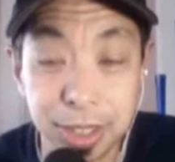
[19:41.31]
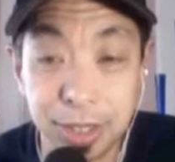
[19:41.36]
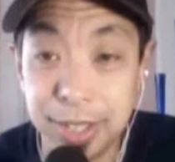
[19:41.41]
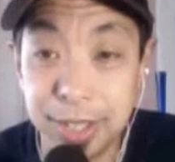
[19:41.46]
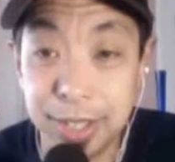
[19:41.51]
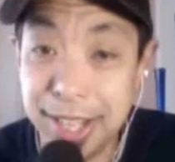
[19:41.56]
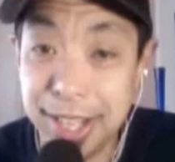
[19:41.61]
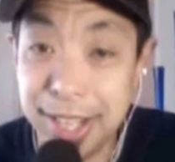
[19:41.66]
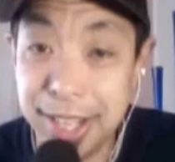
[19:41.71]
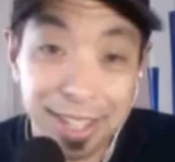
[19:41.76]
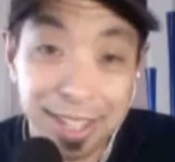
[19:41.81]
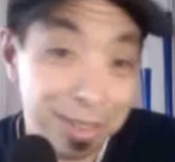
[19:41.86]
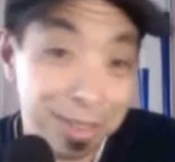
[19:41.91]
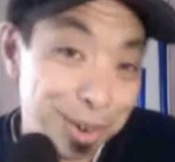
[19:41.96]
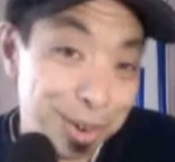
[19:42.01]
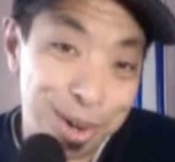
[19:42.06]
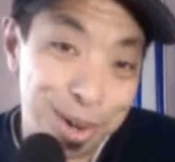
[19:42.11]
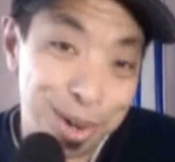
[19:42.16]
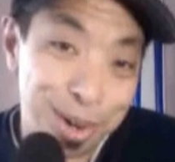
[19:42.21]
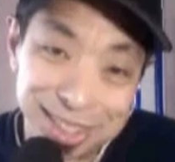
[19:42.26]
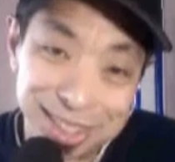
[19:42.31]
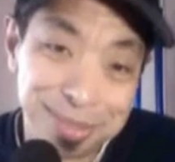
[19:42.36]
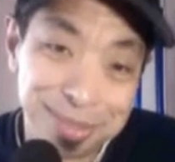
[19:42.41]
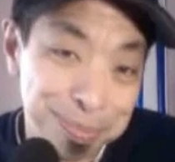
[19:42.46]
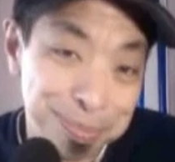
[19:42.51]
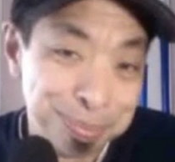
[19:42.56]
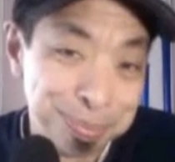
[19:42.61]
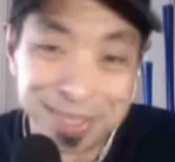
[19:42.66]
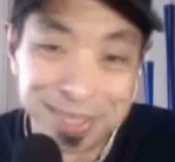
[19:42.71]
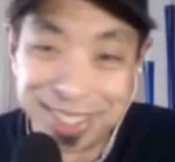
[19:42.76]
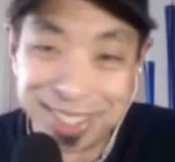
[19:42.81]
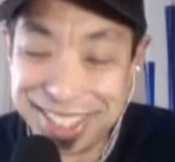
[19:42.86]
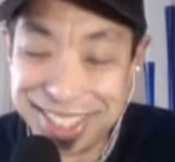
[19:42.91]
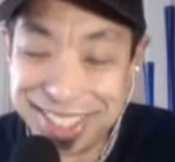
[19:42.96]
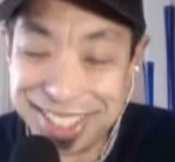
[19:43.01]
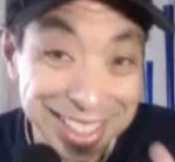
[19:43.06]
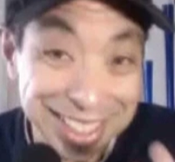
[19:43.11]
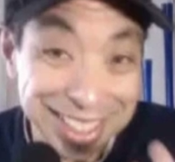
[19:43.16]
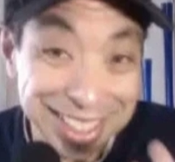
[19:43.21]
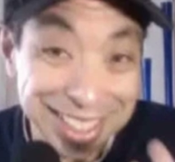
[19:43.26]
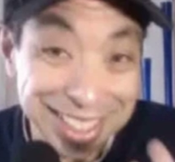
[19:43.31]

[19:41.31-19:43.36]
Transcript: So, of course, this is